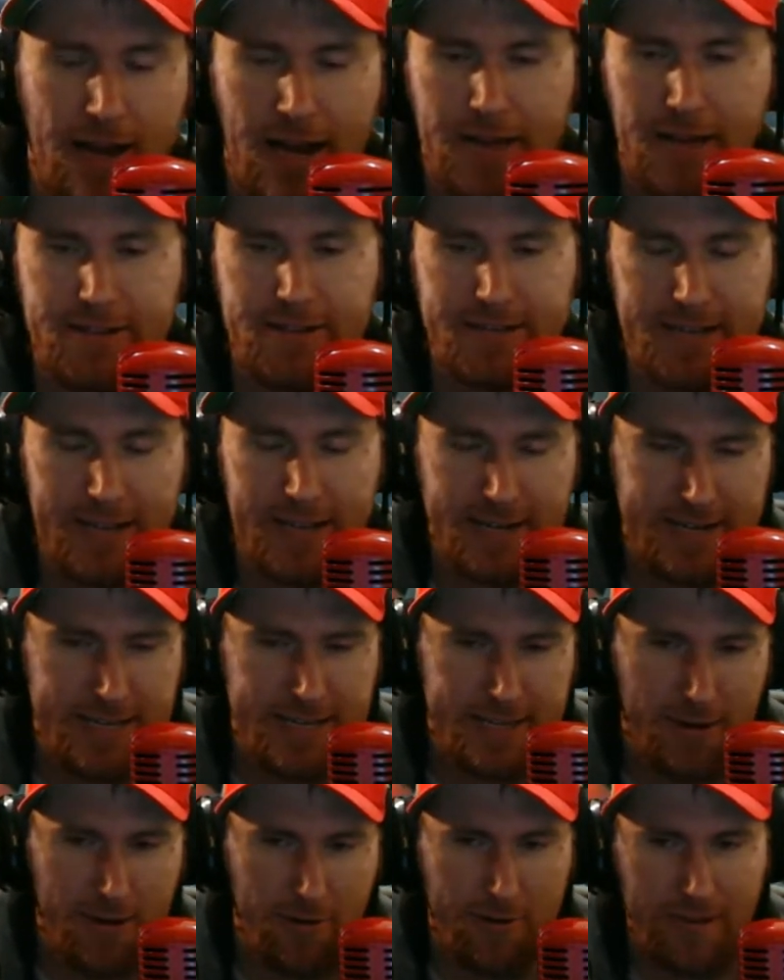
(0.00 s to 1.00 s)
I used to get into
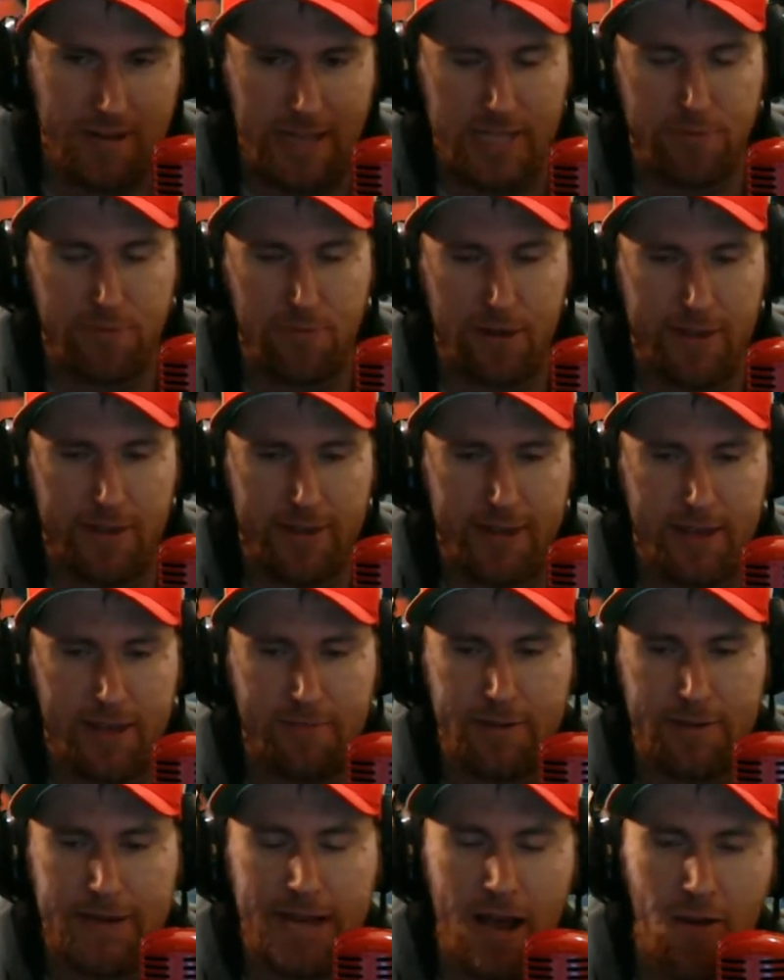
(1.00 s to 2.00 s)
the whole let's play thing,
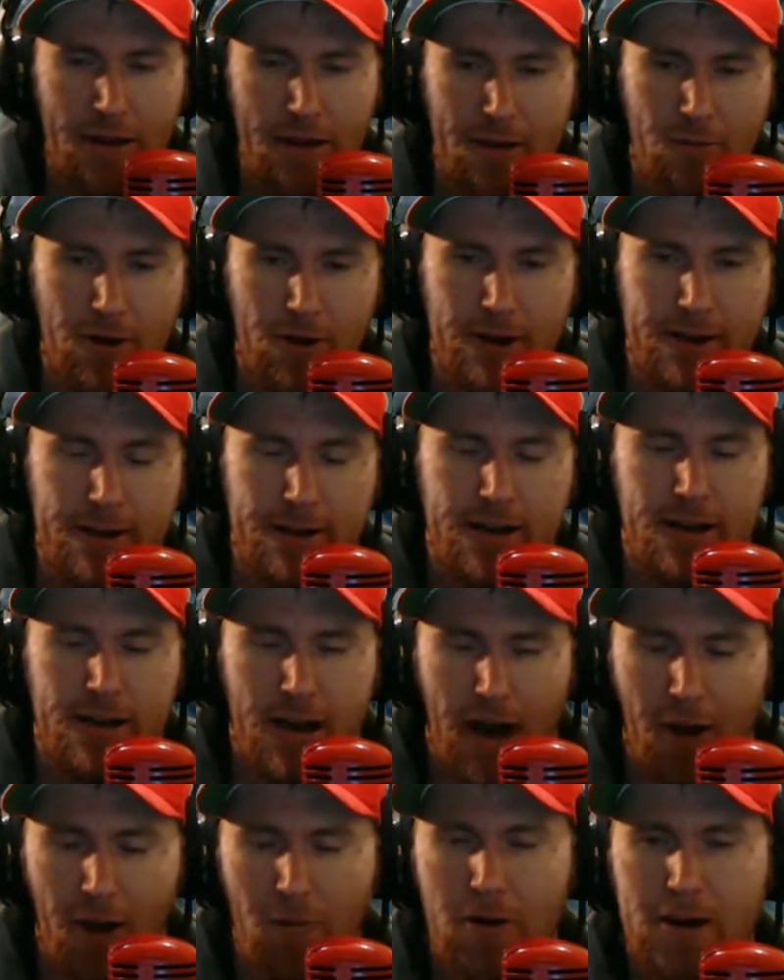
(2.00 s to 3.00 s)
but now I wanna
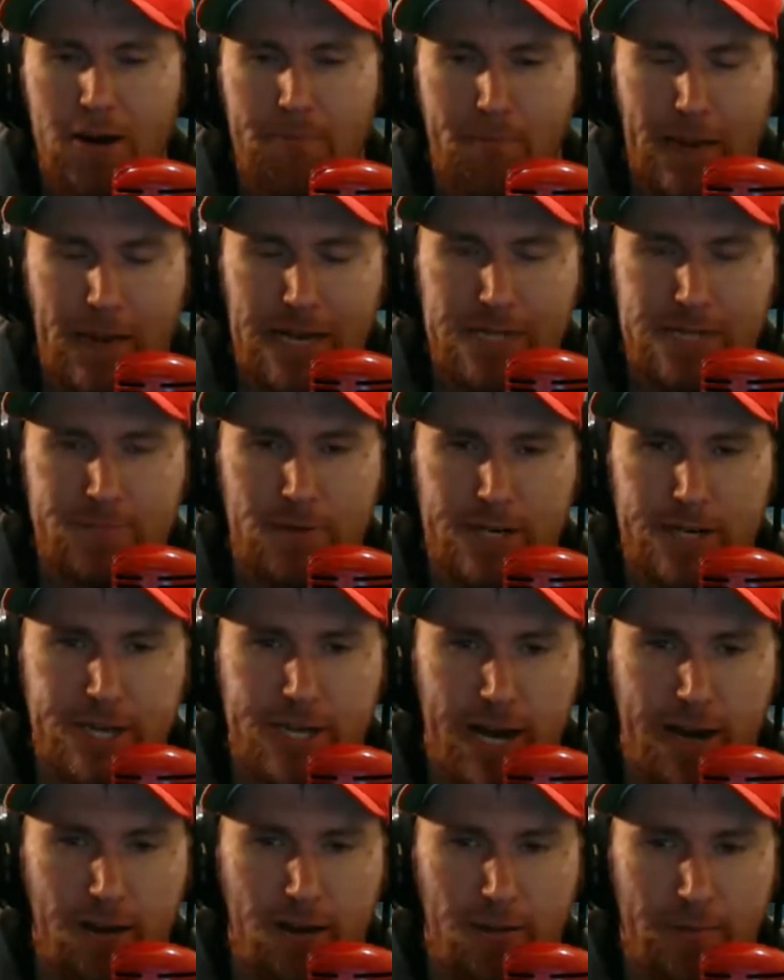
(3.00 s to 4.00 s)
I wanna base my
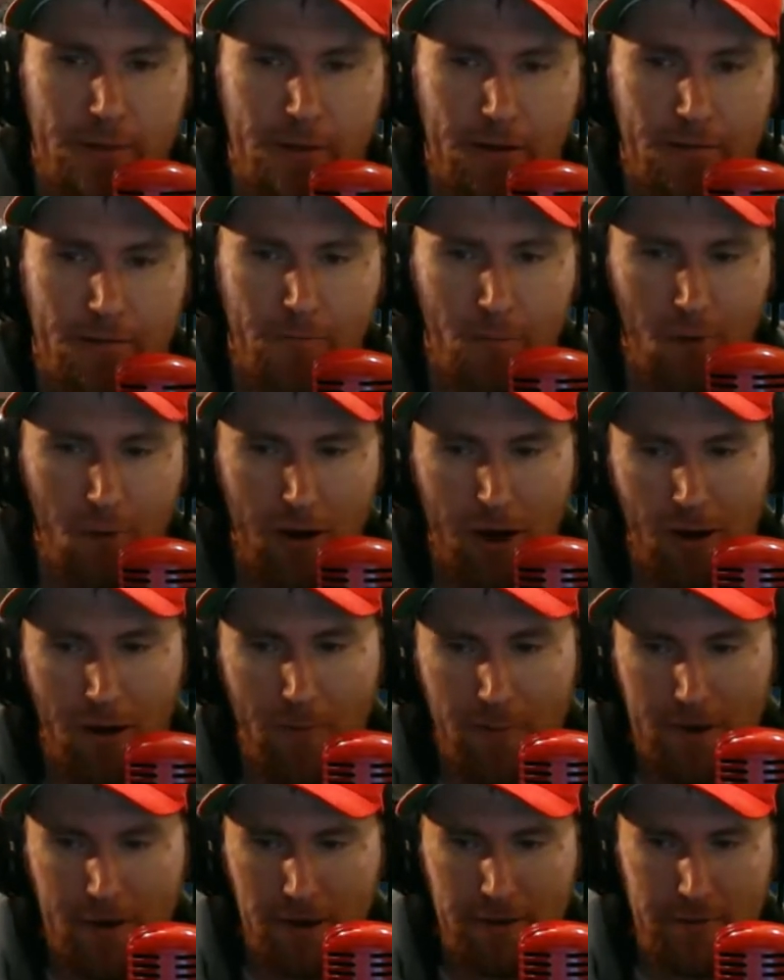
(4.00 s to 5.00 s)
channel about more
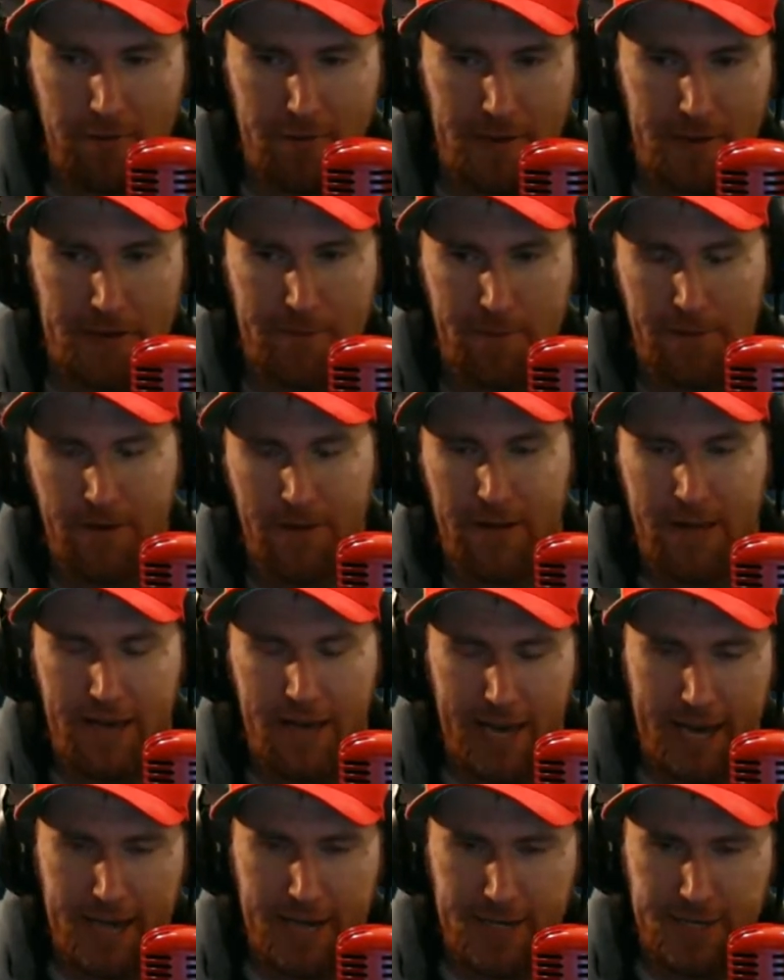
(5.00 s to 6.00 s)
helping other people
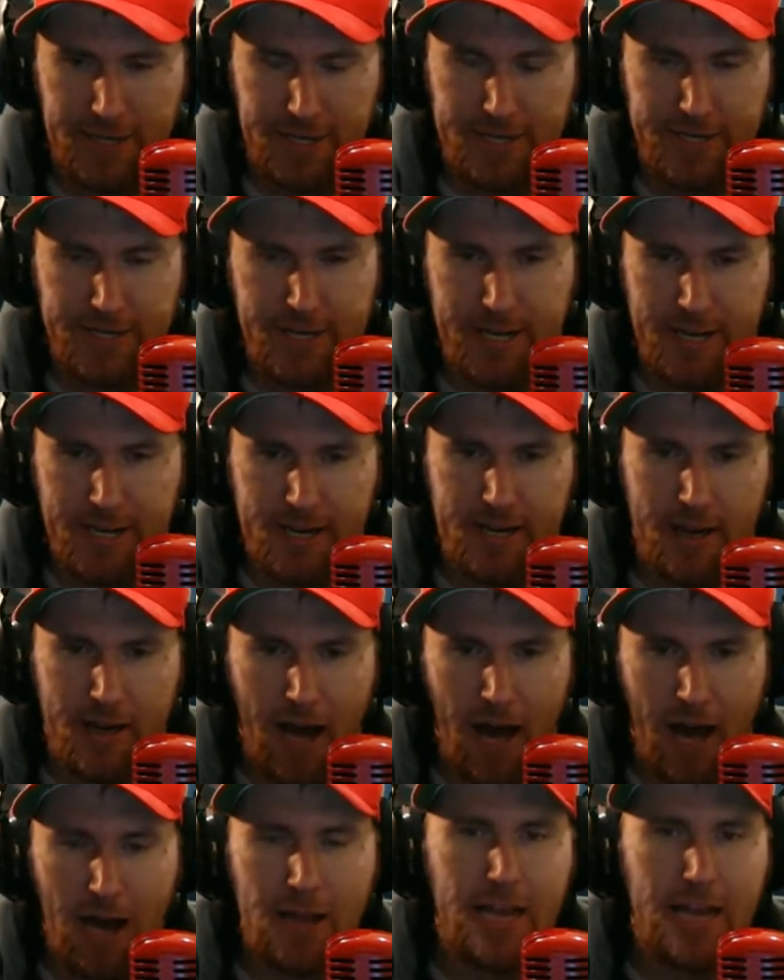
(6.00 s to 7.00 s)
and just
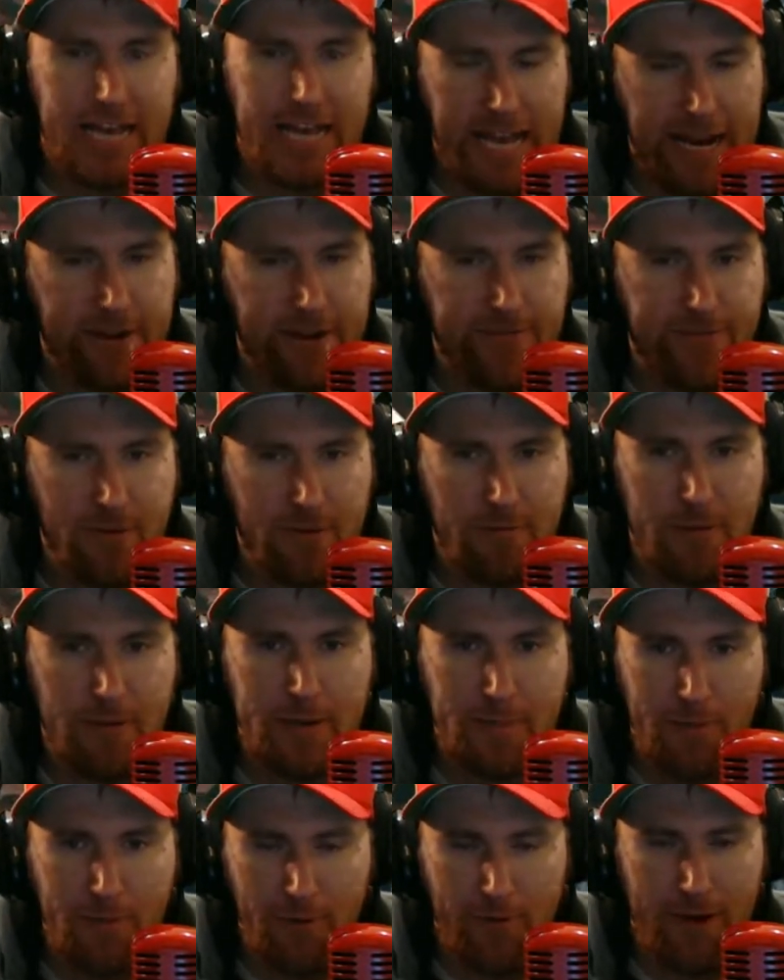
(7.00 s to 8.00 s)
I like interviewing
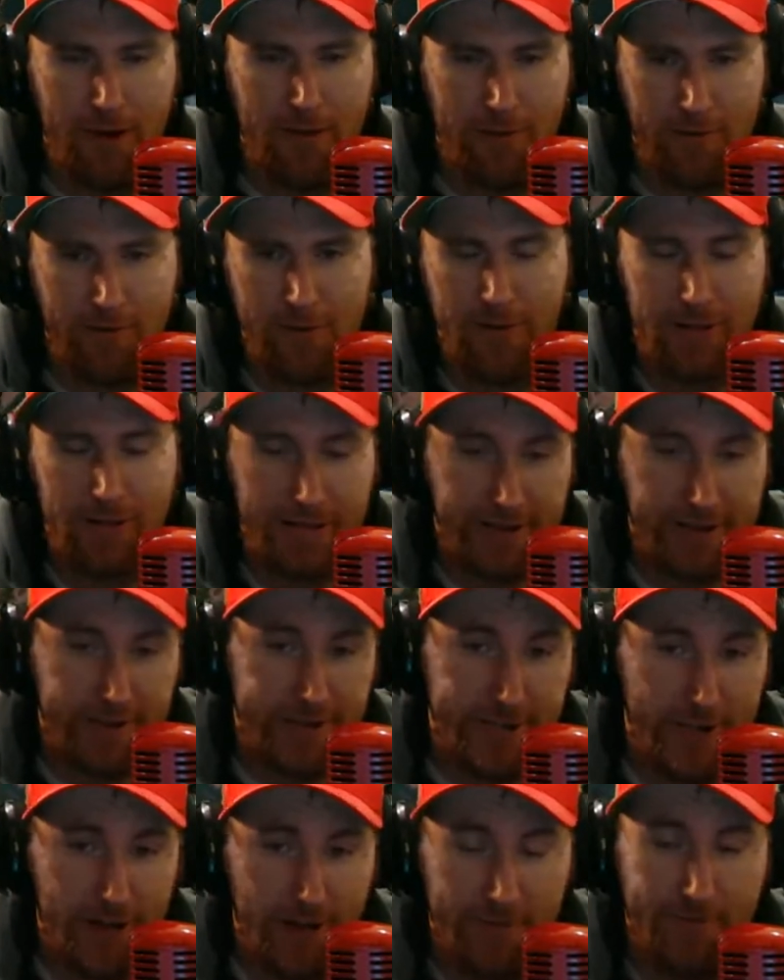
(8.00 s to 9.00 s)
people around the world, like
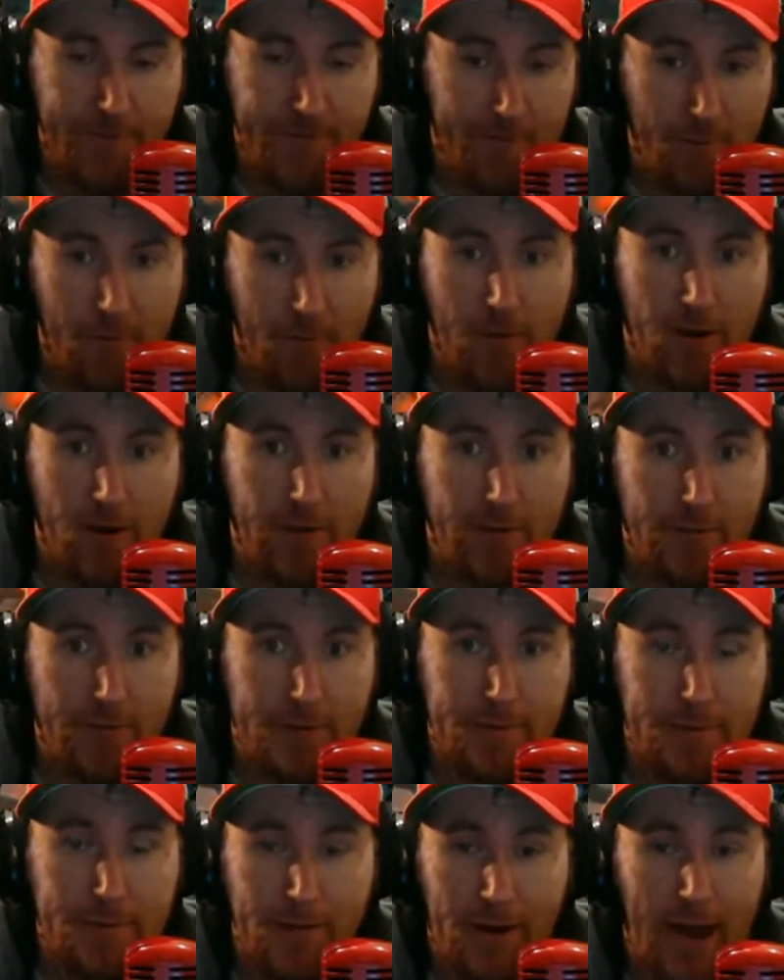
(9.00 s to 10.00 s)
yourself and more other
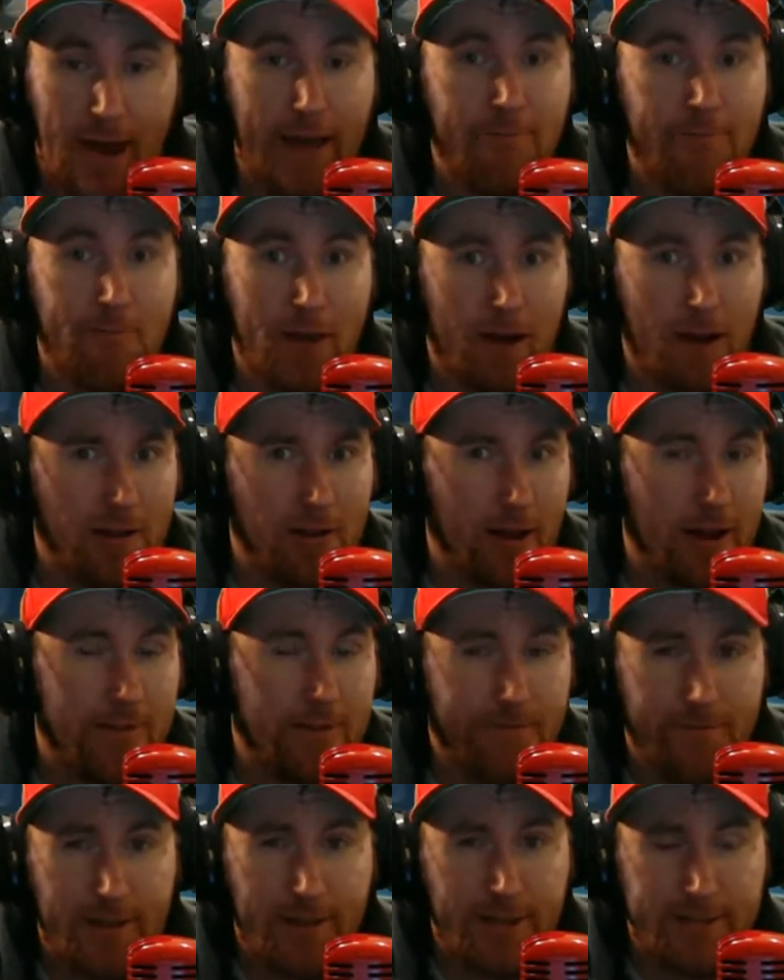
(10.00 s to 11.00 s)
people. I've met a lot of
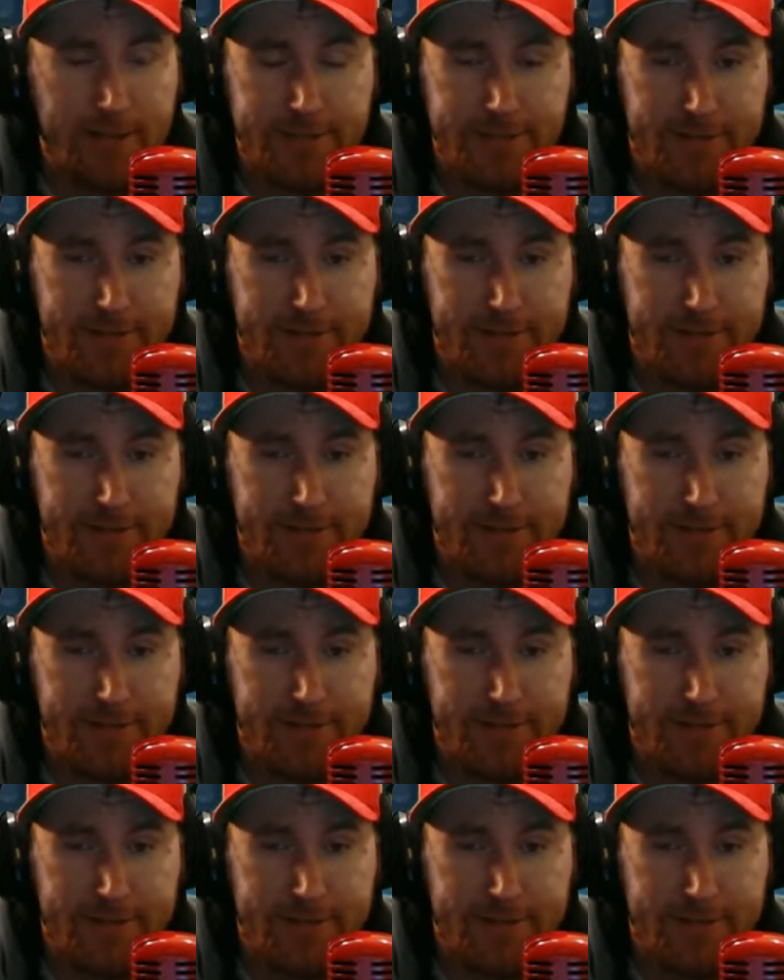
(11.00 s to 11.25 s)
friends